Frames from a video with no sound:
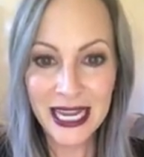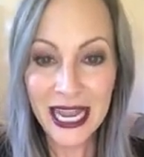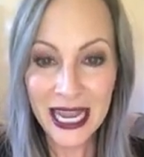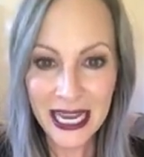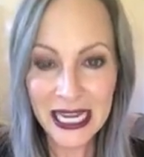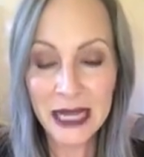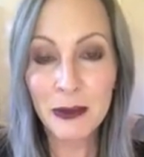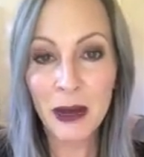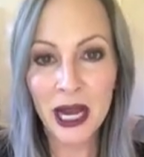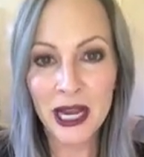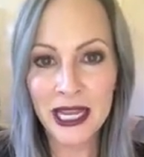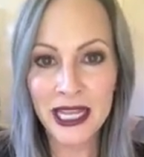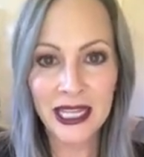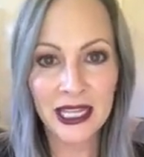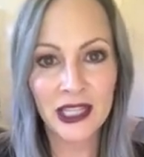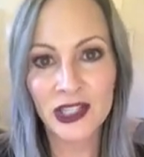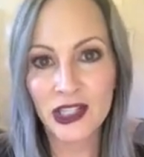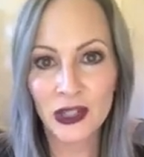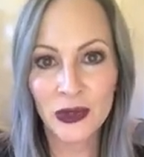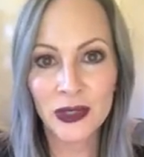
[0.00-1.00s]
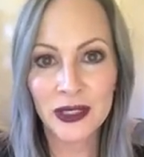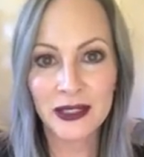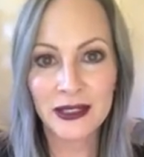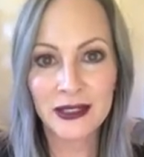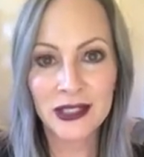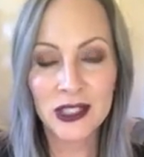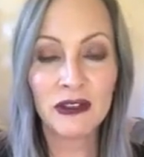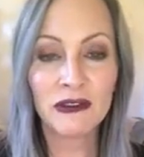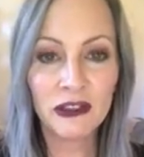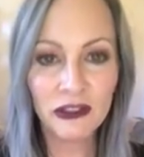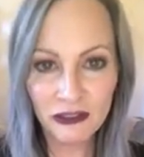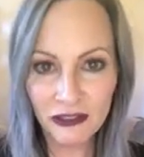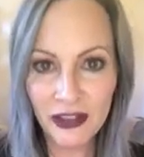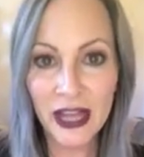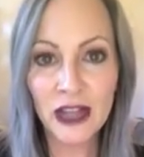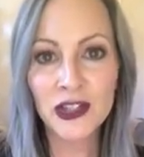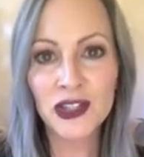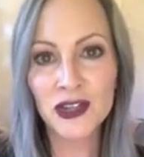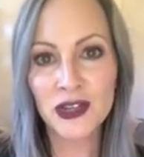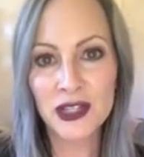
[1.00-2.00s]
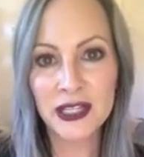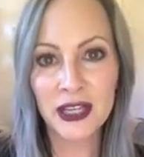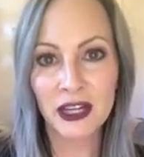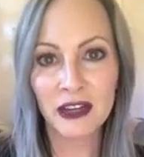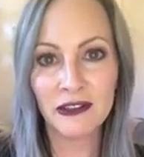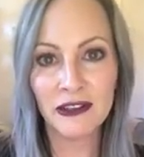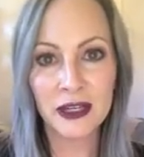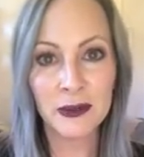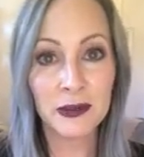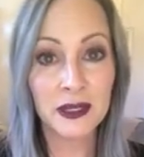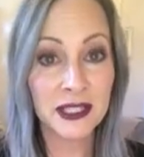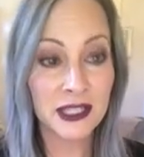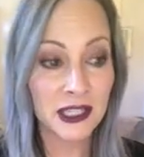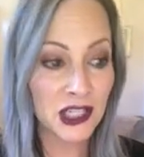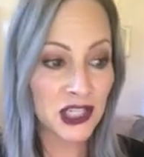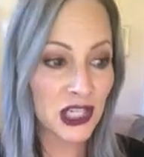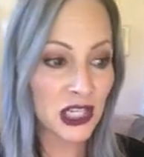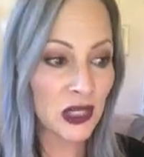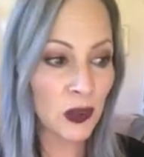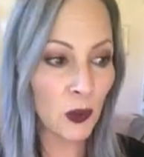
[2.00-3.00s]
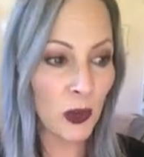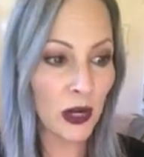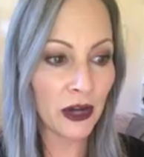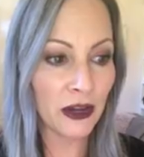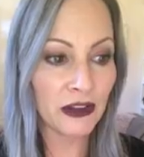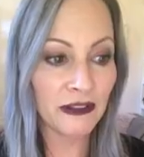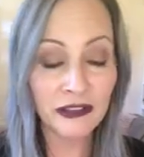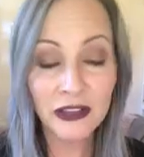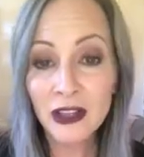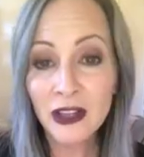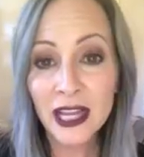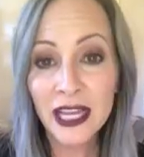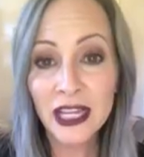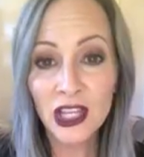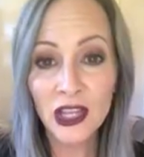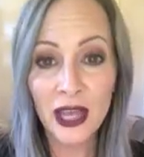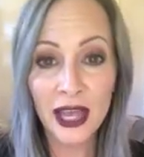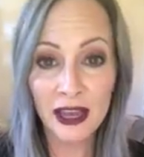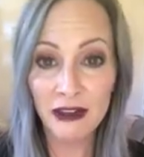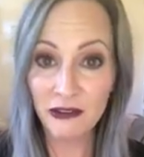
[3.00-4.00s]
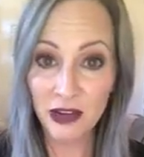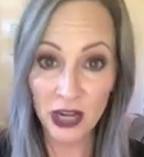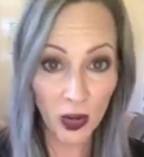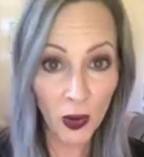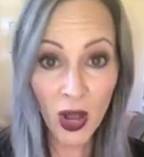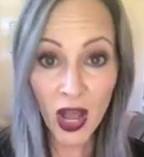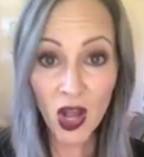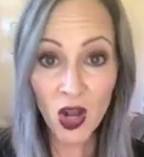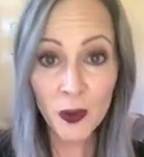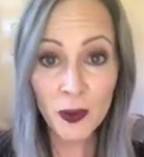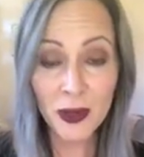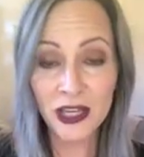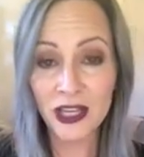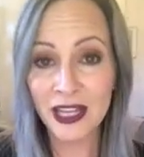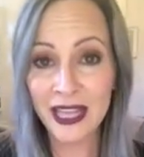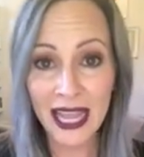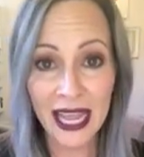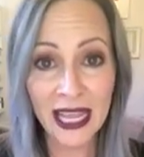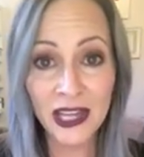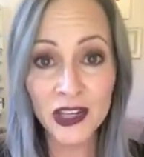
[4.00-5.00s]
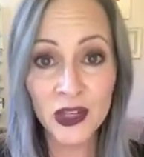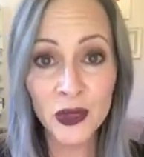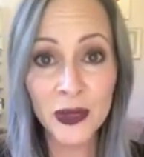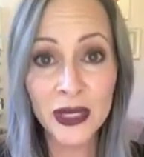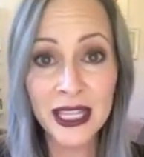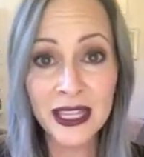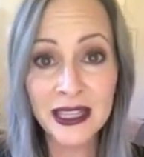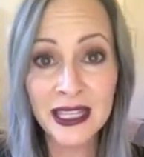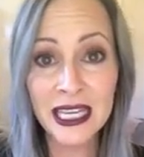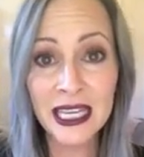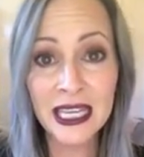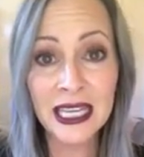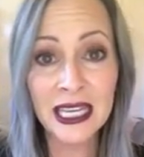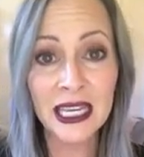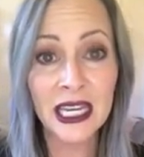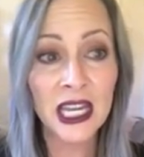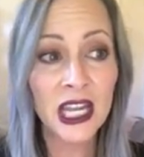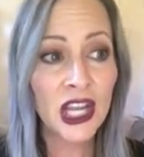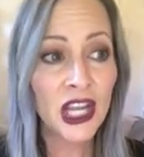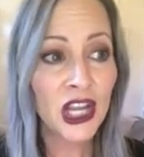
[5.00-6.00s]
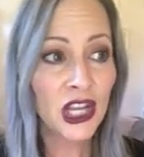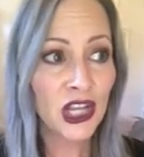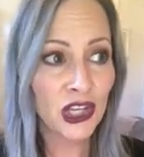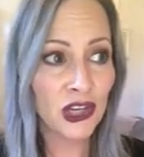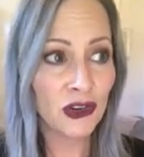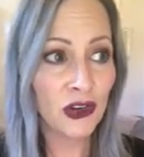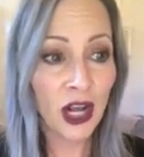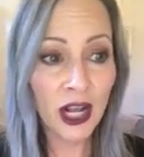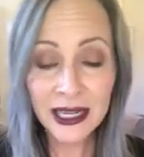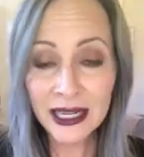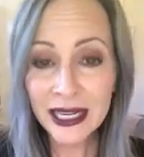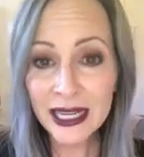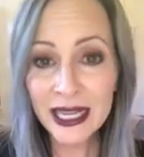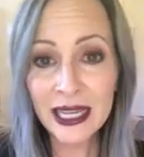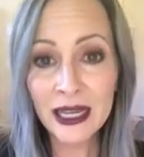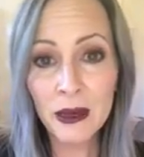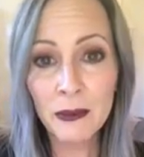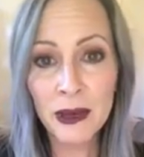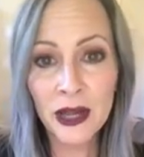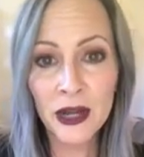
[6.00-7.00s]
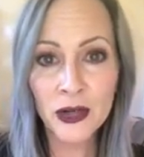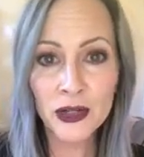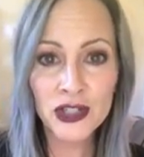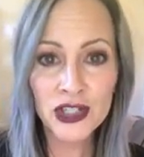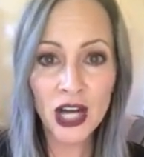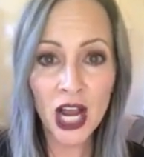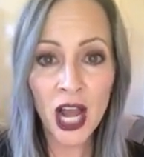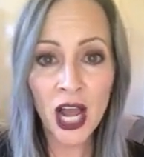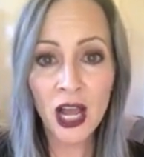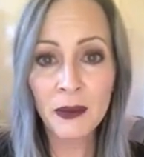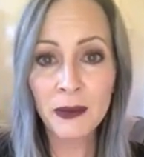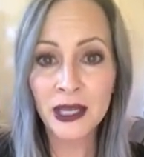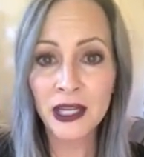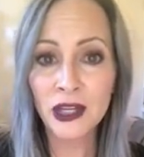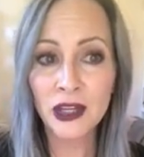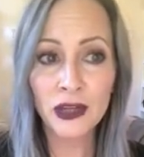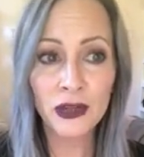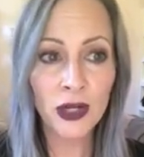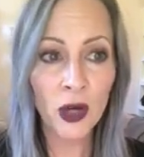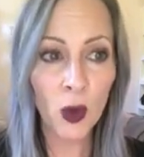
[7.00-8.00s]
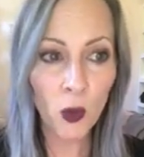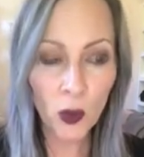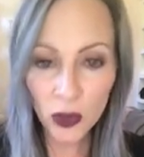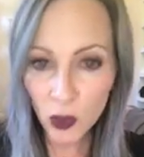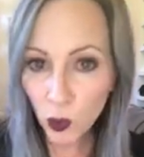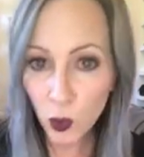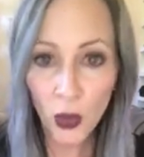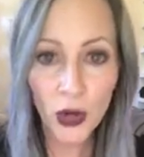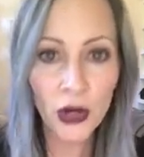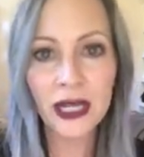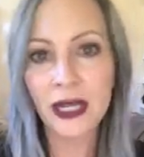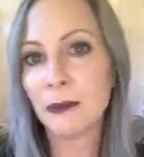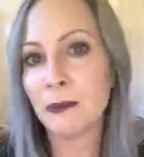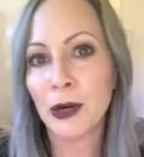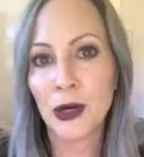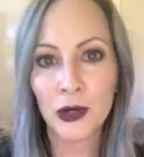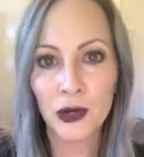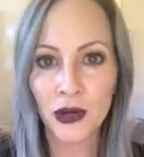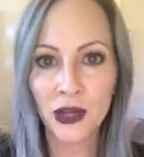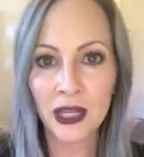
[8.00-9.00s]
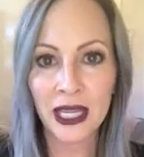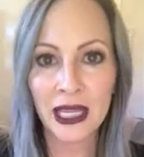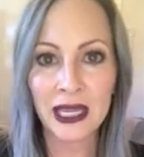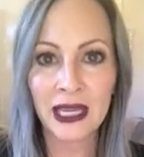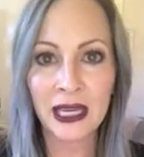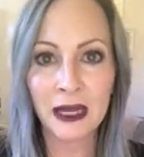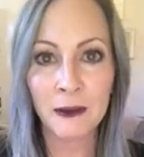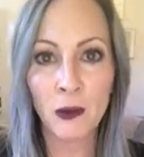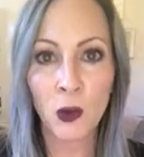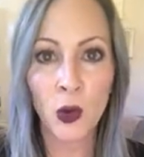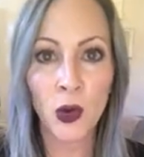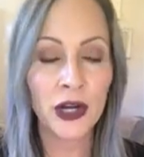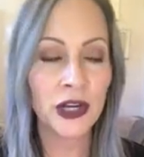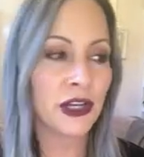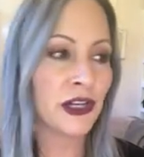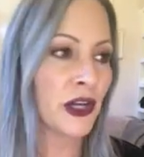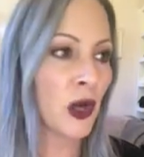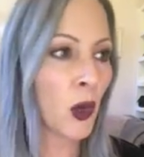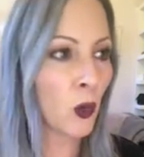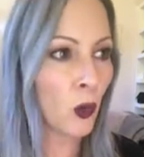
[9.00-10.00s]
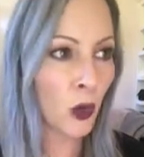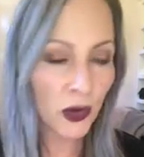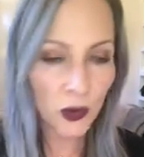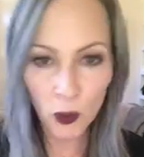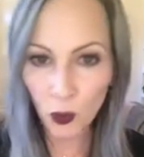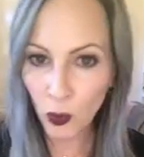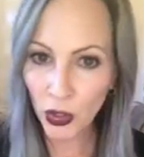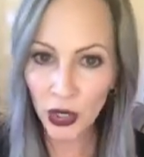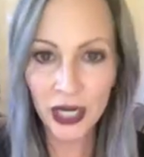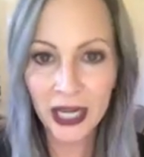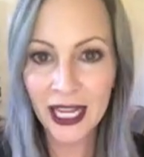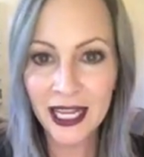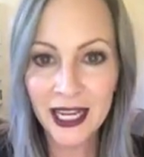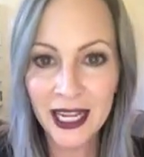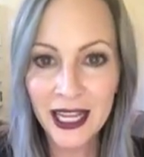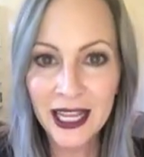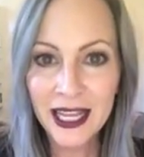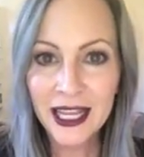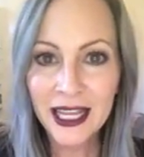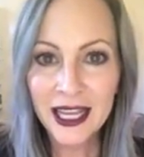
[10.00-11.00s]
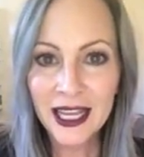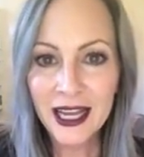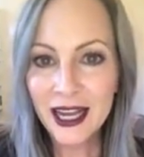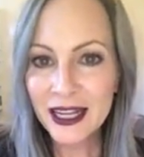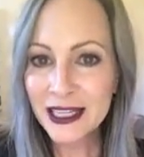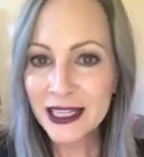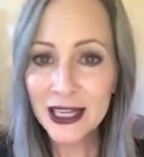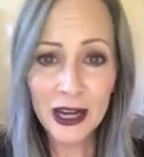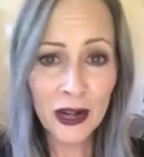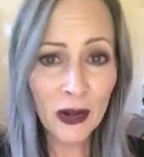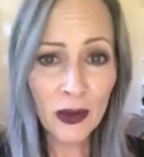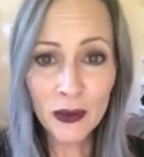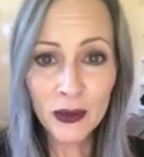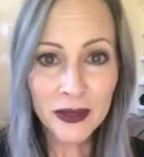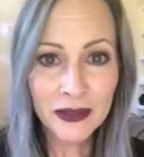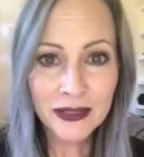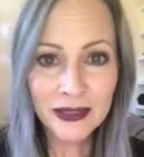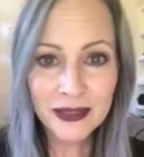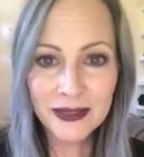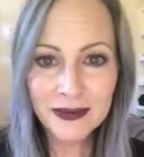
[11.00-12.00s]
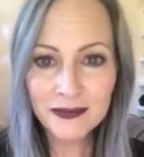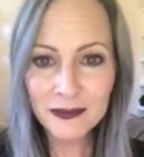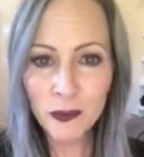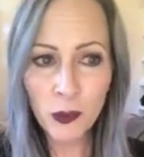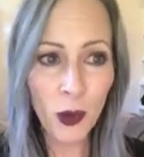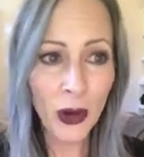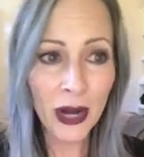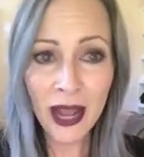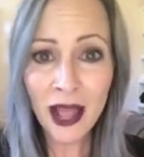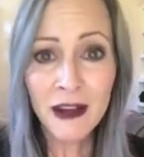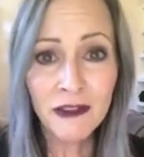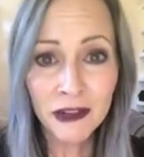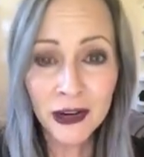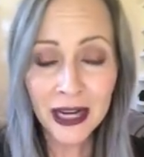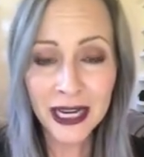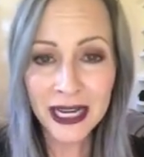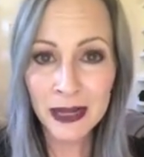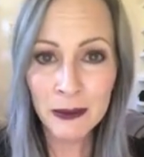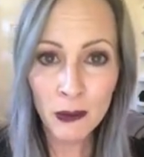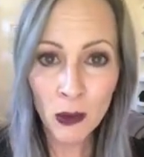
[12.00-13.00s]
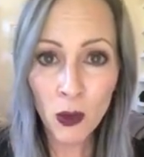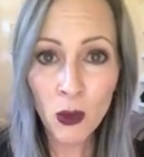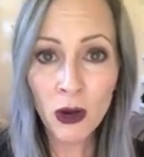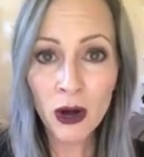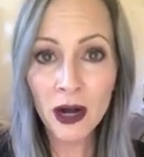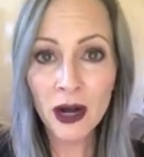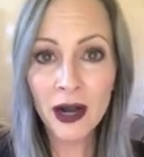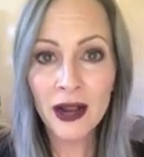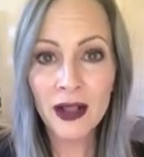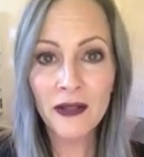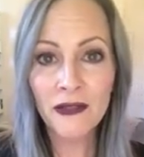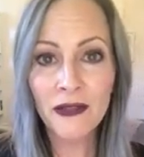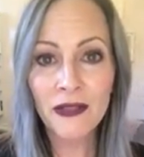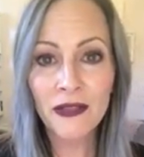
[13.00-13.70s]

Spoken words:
Anybody can do it. So if you found yourself in a position where you feel like you have no hope and you can't do anything and you're not going to get a better job and you don't want to work at Burger King anymore and you don't want to work at, whatever anymore,